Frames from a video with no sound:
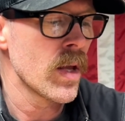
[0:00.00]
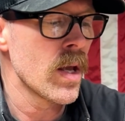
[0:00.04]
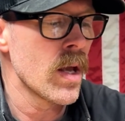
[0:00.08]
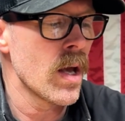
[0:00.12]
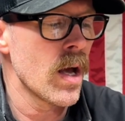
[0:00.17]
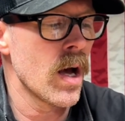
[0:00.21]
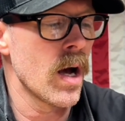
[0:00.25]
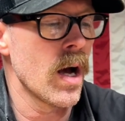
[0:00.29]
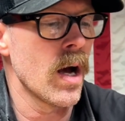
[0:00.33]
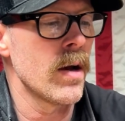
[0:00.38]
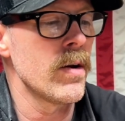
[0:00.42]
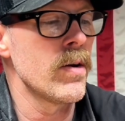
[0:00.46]

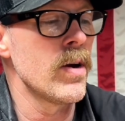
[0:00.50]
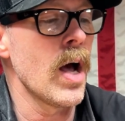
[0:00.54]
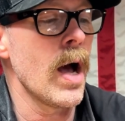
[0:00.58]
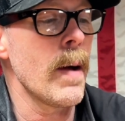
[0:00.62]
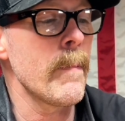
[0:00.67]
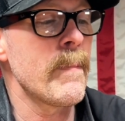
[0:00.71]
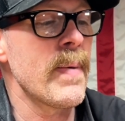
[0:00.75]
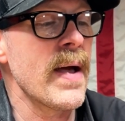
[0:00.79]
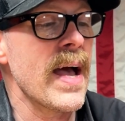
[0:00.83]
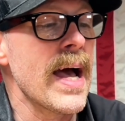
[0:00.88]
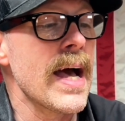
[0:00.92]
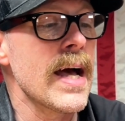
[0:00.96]

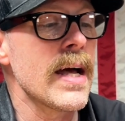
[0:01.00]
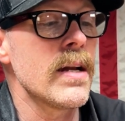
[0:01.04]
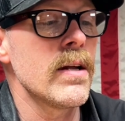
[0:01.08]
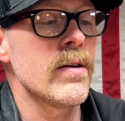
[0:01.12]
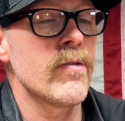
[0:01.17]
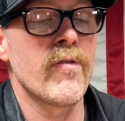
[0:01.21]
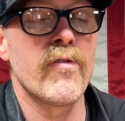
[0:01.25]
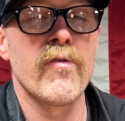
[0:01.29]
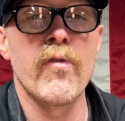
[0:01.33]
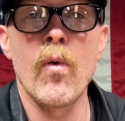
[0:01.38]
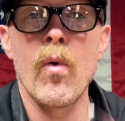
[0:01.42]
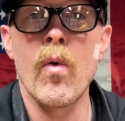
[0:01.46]
not
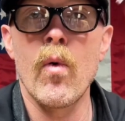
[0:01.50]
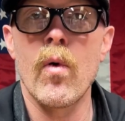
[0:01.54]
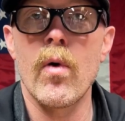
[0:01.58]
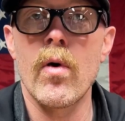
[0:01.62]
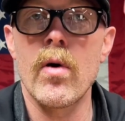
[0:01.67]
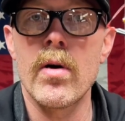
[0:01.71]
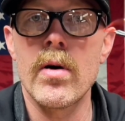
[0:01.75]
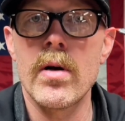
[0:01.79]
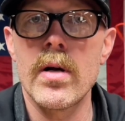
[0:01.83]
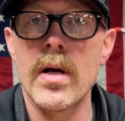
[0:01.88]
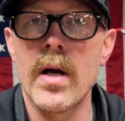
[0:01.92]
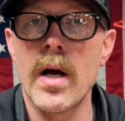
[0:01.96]
bad
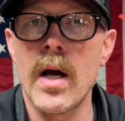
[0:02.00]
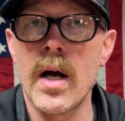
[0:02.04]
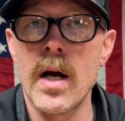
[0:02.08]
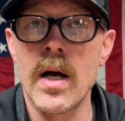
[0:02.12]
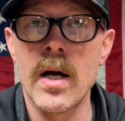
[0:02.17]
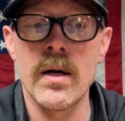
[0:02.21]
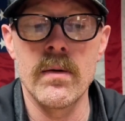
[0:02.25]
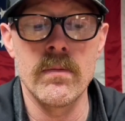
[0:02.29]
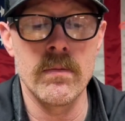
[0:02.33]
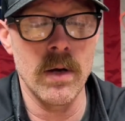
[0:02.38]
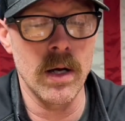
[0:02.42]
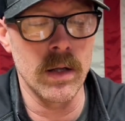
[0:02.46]
for
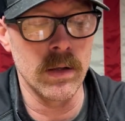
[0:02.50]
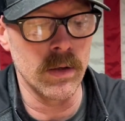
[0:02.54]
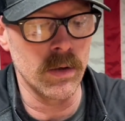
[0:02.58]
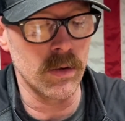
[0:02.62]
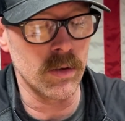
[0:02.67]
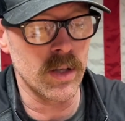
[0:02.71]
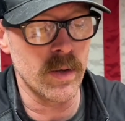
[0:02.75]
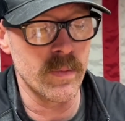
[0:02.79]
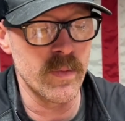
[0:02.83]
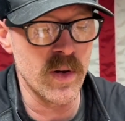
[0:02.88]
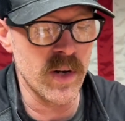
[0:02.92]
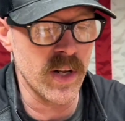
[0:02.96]
a little
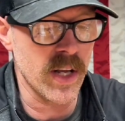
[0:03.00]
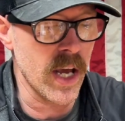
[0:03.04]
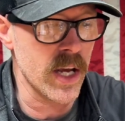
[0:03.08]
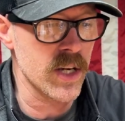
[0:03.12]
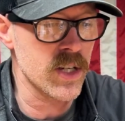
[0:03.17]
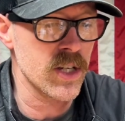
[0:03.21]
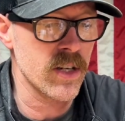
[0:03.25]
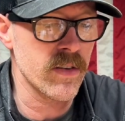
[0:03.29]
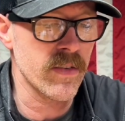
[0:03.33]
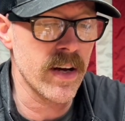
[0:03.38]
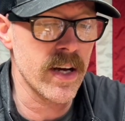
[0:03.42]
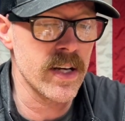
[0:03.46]

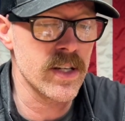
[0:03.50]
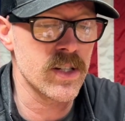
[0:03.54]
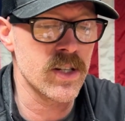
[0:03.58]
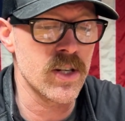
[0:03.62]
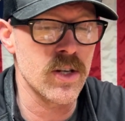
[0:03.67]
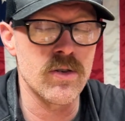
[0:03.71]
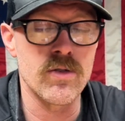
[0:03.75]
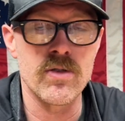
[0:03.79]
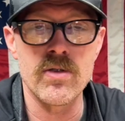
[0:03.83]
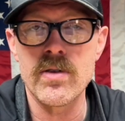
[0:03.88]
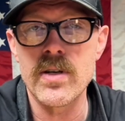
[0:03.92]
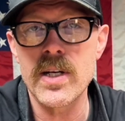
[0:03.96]
communication device.
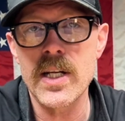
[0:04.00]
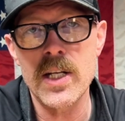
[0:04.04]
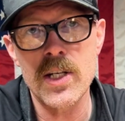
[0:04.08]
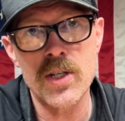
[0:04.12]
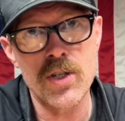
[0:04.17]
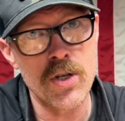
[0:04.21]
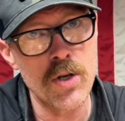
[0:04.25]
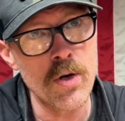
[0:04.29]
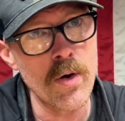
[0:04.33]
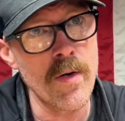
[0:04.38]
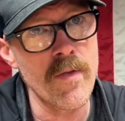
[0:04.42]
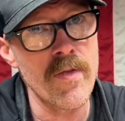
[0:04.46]
You do need
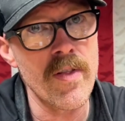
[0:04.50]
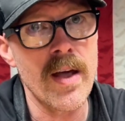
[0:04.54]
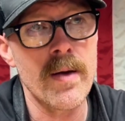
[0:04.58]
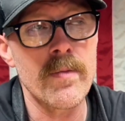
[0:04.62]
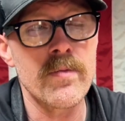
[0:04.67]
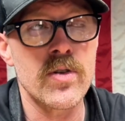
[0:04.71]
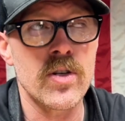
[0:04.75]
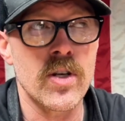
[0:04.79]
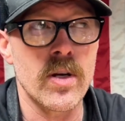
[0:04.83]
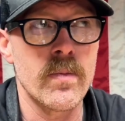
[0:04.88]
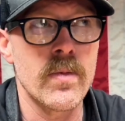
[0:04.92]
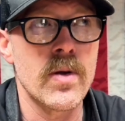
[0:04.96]
two of them
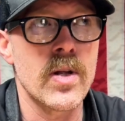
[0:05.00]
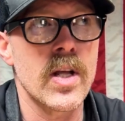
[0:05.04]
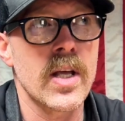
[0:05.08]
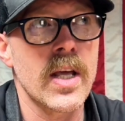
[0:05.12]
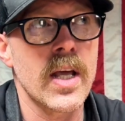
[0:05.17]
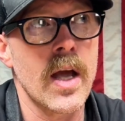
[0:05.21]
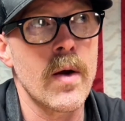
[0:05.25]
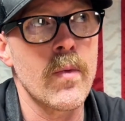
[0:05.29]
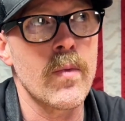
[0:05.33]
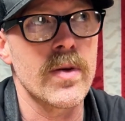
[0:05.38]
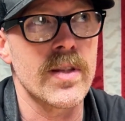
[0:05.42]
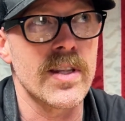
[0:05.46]
to
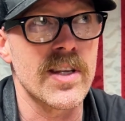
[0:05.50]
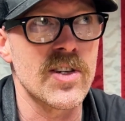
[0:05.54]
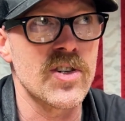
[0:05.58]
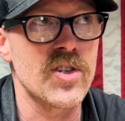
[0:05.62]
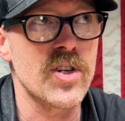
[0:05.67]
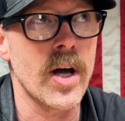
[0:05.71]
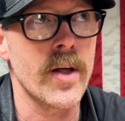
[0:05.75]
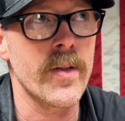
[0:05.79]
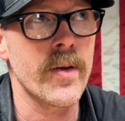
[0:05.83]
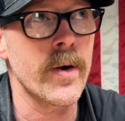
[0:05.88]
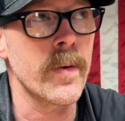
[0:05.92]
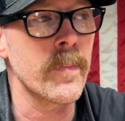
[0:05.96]
communicate with each
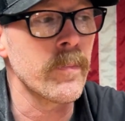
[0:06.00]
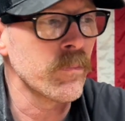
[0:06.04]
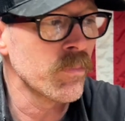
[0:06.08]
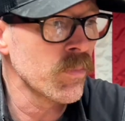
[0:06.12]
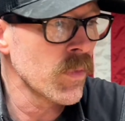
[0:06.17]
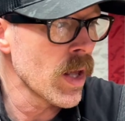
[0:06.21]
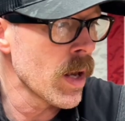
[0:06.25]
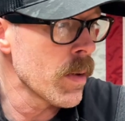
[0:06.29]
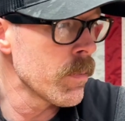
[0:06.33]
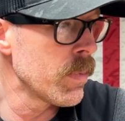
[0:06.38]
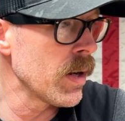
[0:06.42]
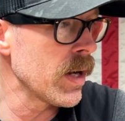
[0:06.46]
other.
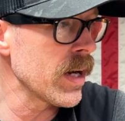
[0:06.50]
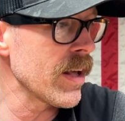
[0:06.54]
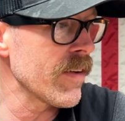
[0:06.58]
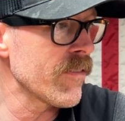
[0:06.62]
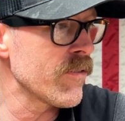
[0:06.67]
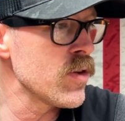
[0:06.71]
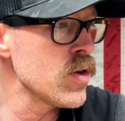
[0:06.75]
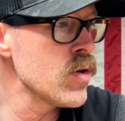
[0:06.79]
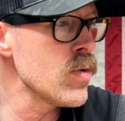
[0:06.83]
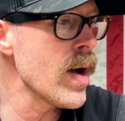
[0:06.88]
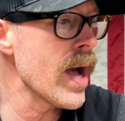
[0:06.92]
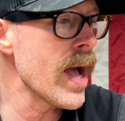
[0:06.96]
But if
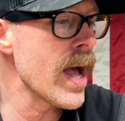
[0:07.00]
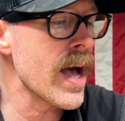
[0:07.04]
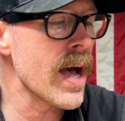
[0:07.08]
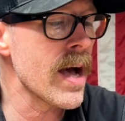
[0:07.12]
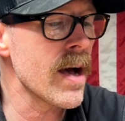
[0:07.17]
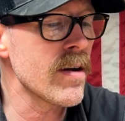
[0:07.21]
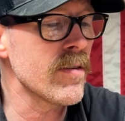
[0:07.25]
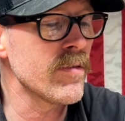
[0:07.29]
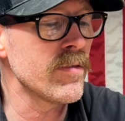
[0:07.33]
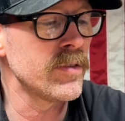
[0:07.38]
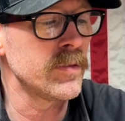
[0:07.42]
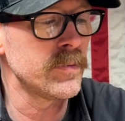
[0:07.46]
you
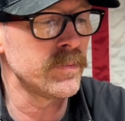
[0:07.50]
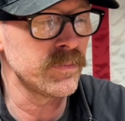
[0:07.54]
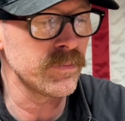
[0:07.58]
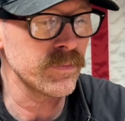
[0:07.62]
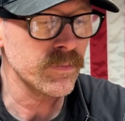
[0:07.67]
have,